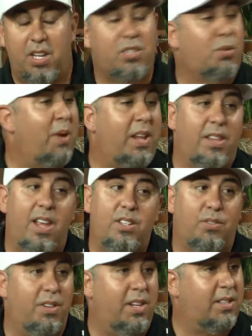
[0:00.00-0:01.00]
does great
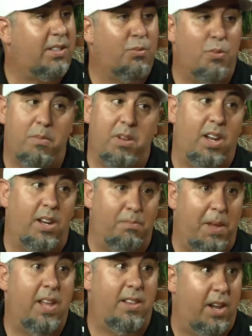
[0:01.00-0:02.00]
things for these women
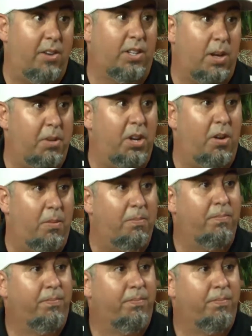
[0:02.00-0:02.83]
and men that are coming home.